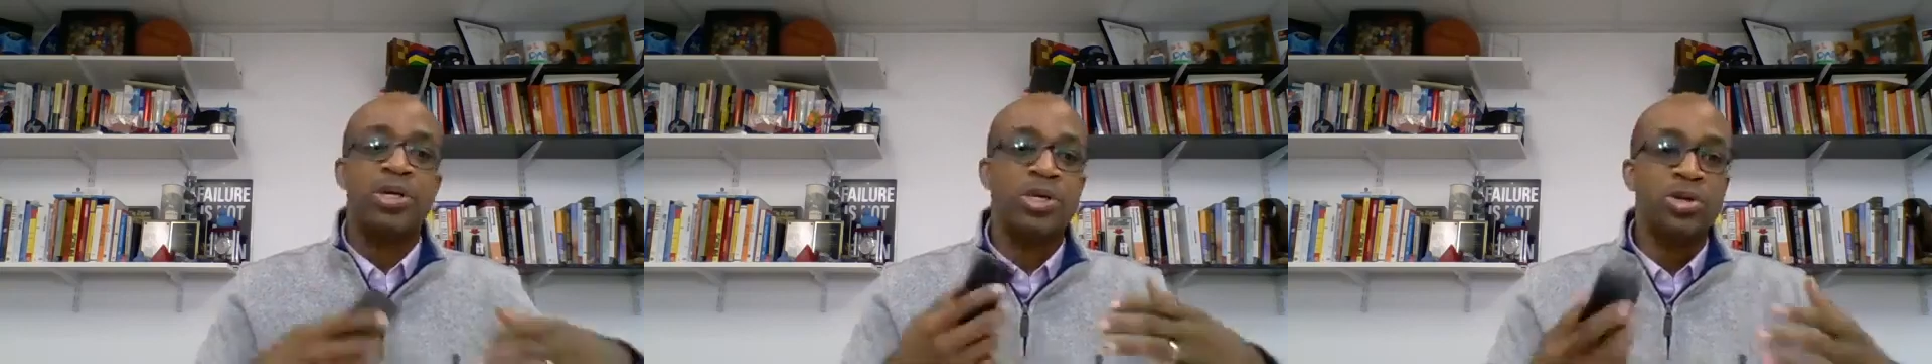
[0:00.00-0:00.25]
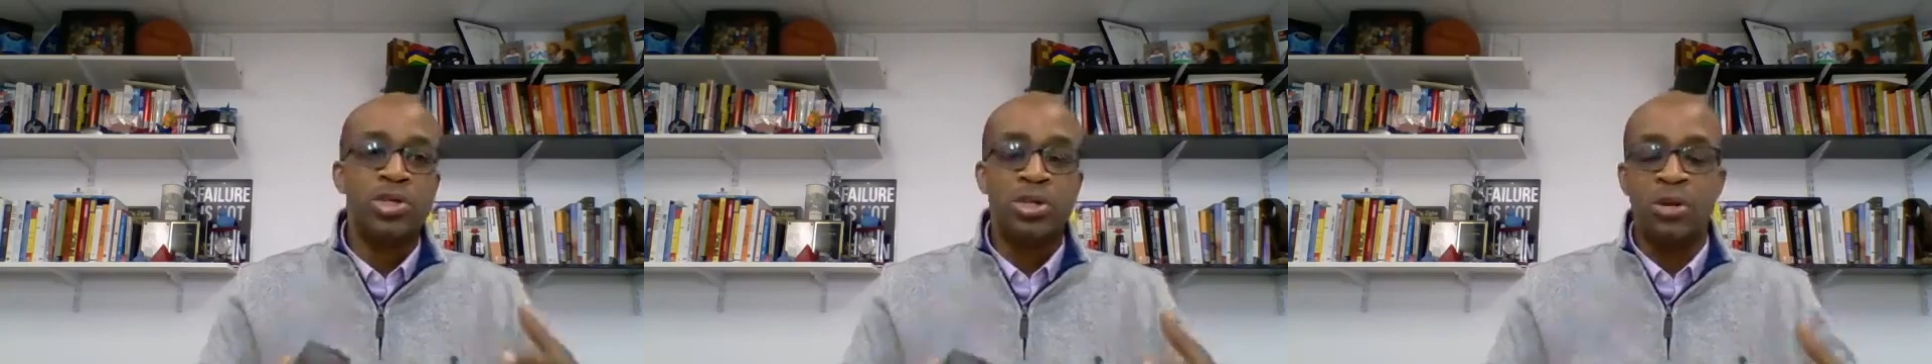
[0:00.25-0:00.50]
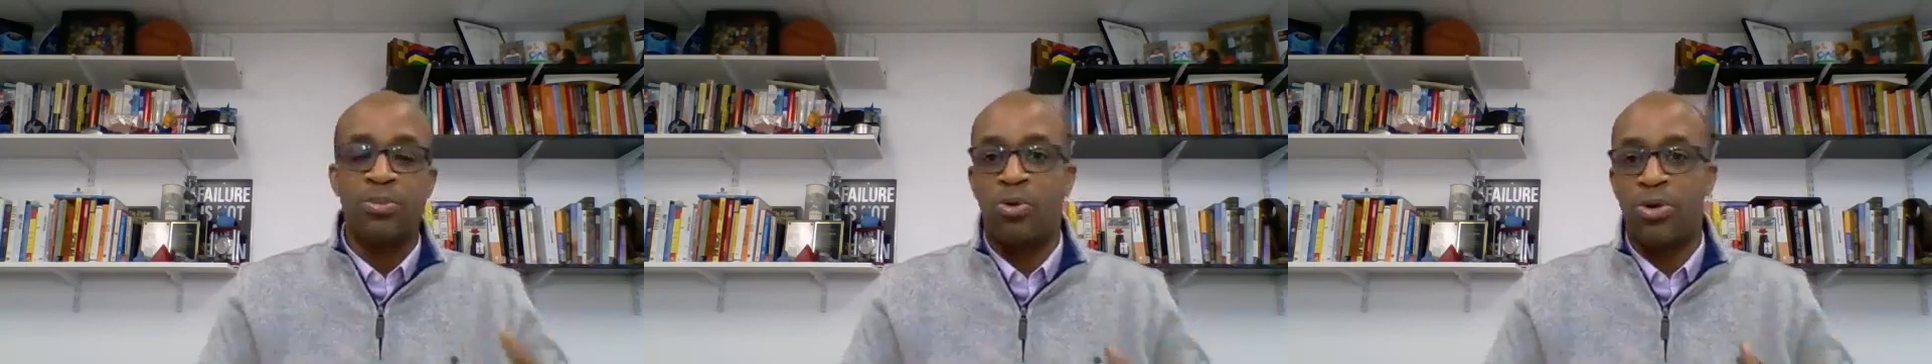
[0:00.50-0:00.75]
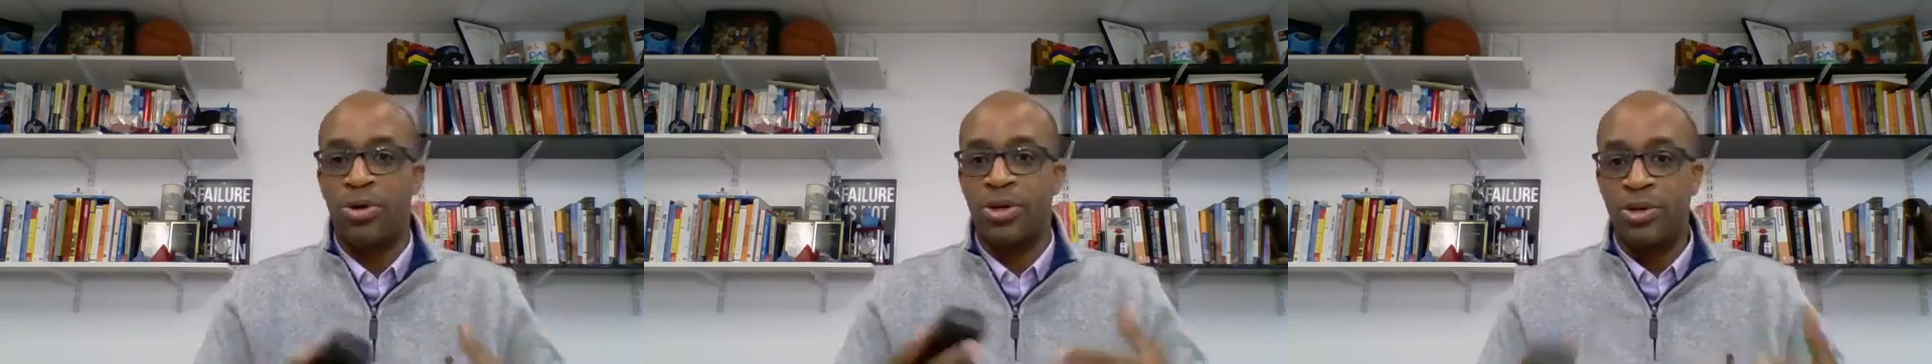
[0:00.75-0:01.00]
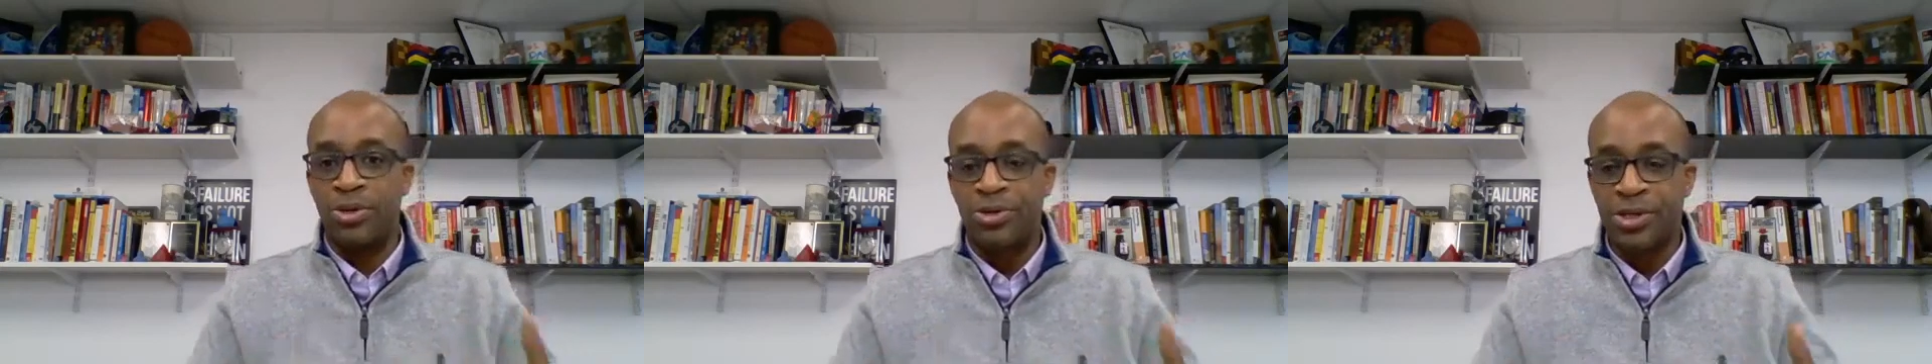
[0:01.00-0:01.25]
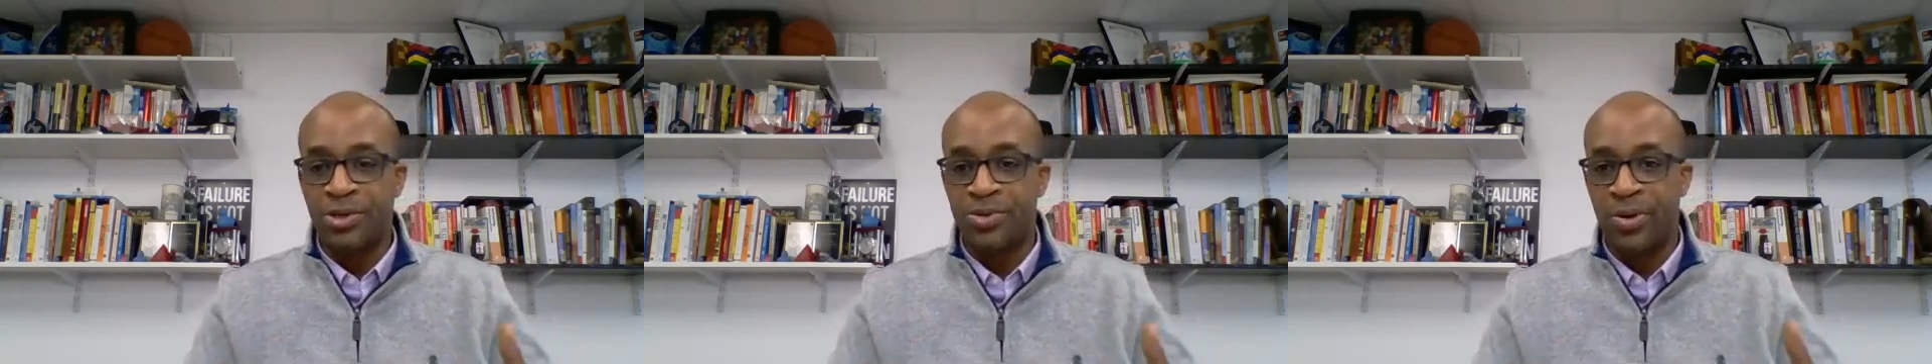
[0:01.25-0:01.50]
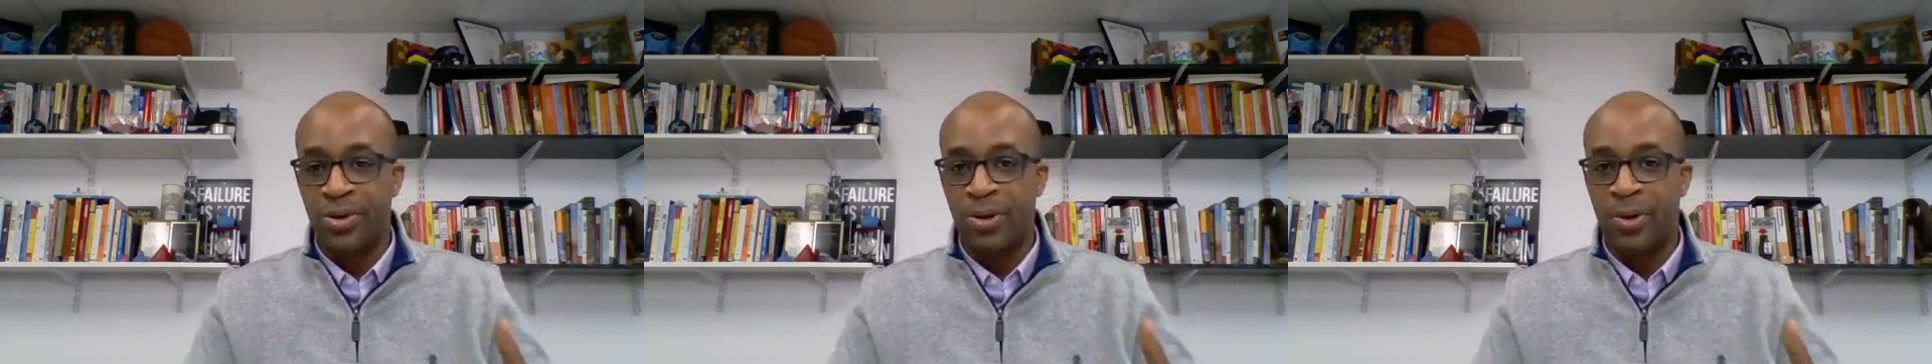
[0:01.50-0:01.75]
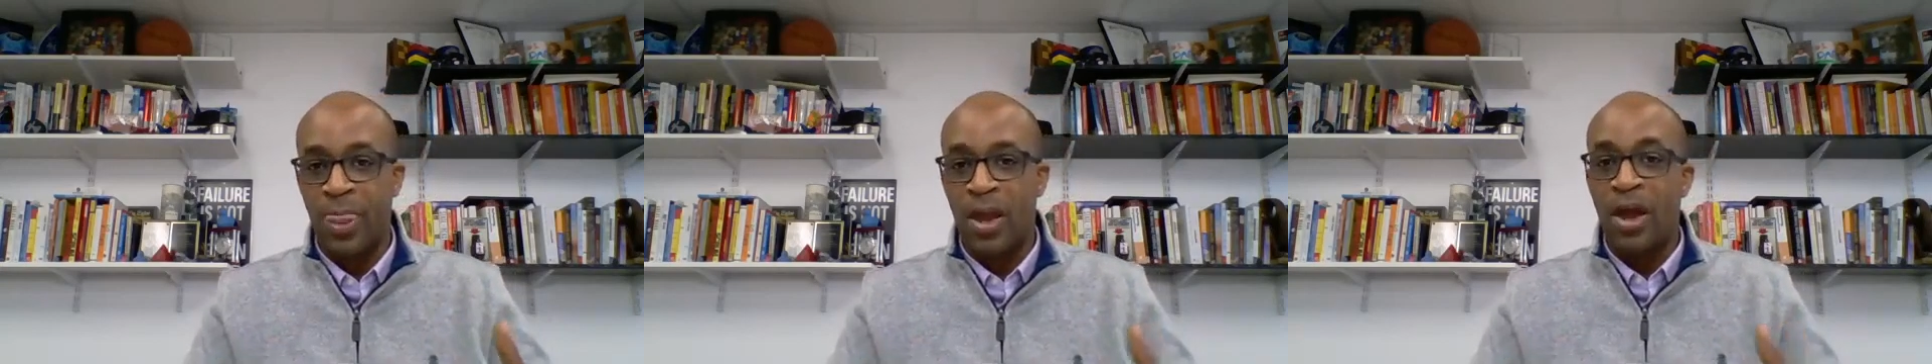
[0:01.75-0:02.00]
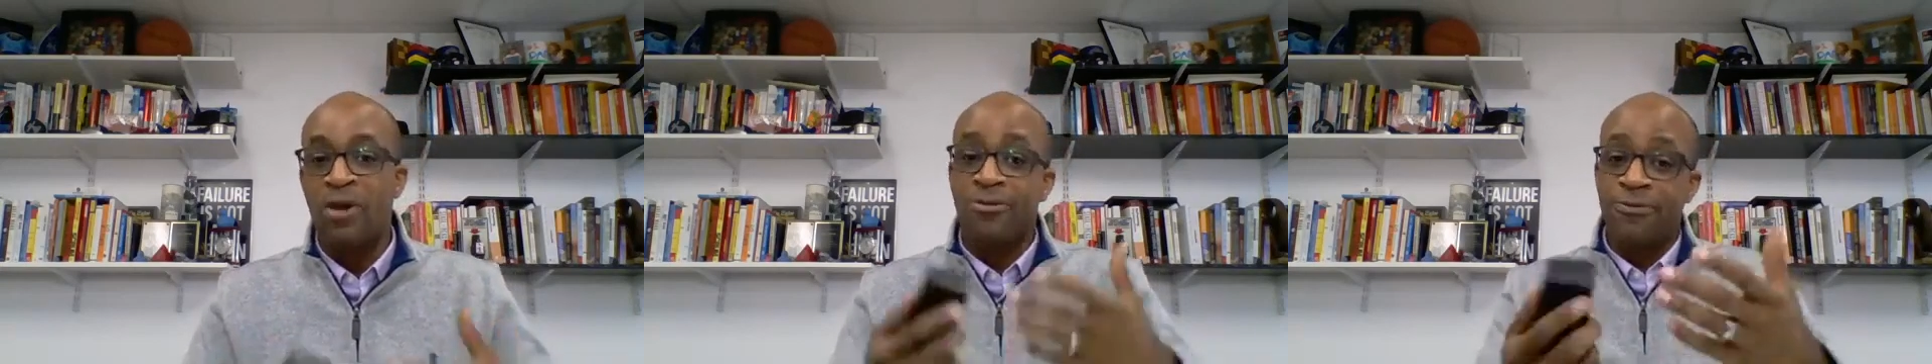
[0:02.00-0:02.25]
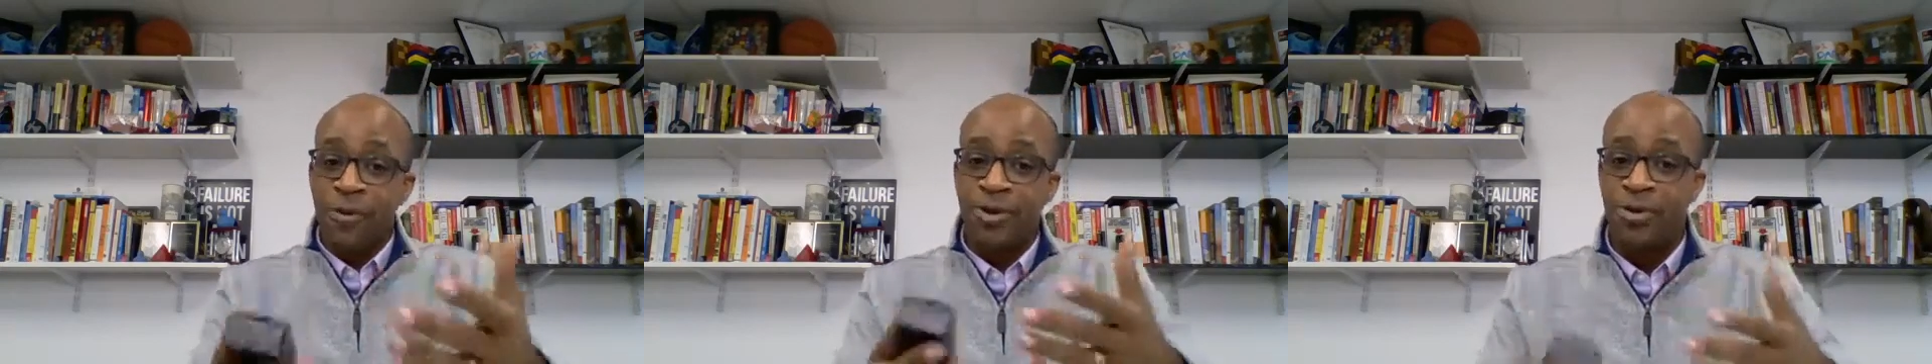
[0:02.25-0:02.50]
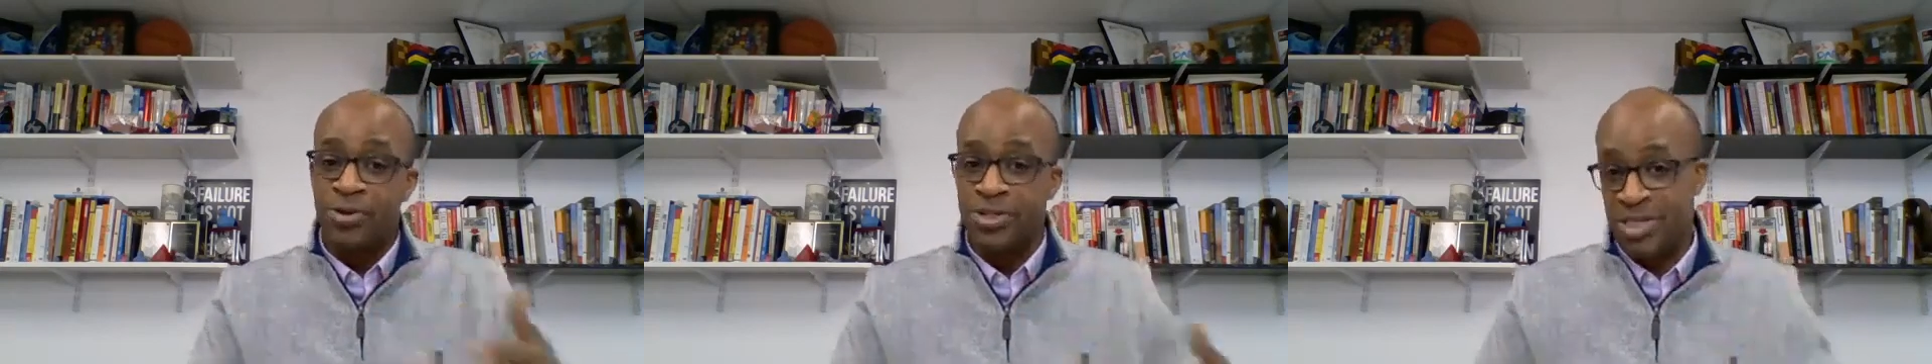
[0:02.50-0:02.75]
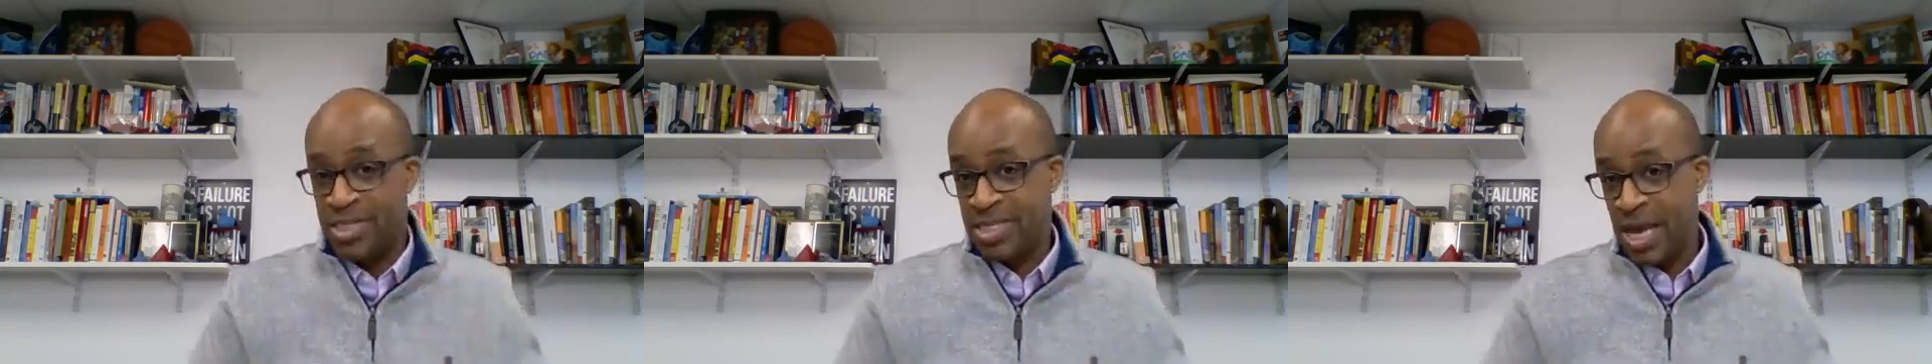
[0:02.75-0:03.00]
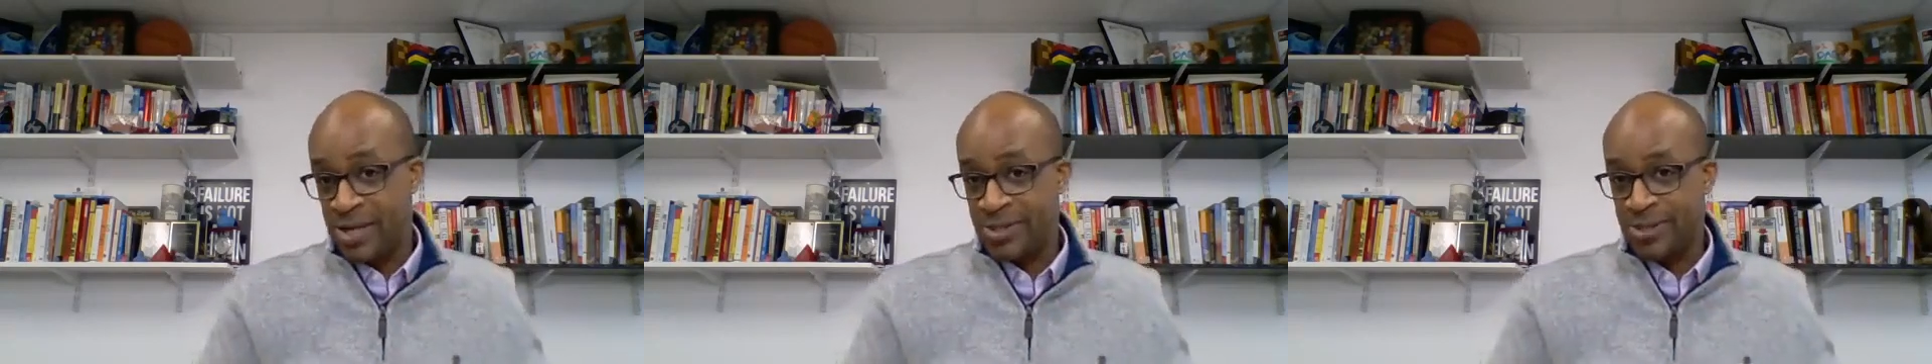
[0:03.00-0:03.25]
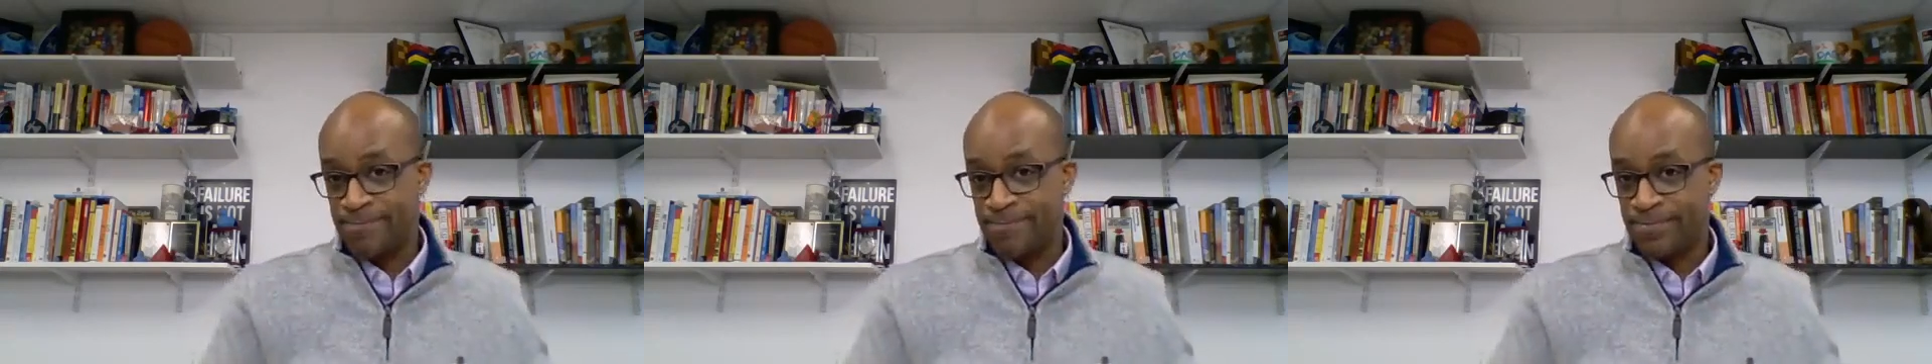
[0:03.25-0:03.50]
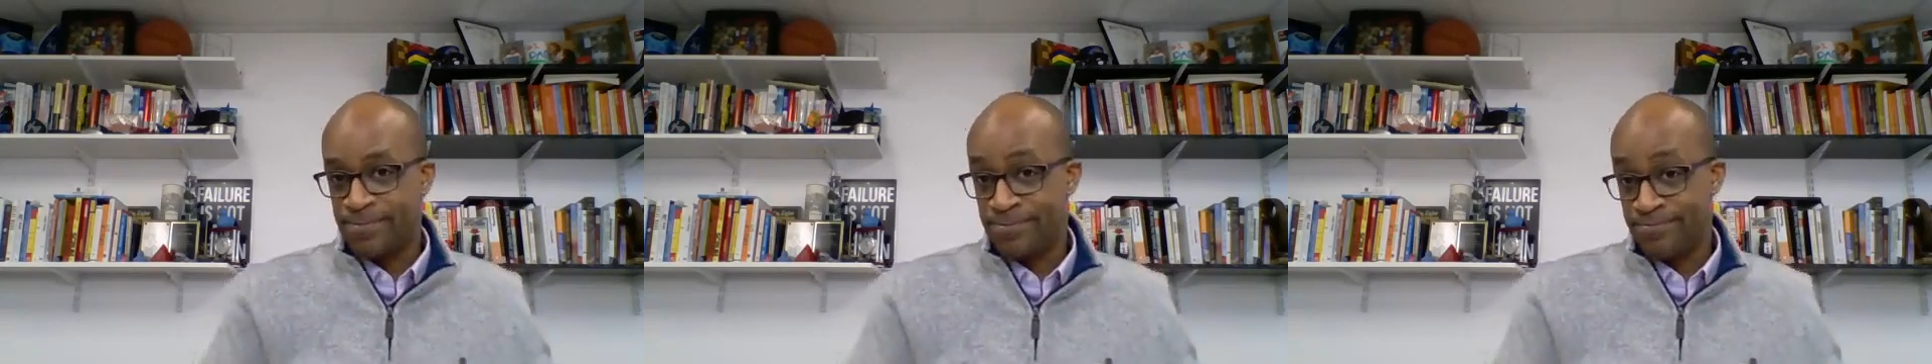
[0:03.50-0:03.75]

hugely important and hugely critical for your success.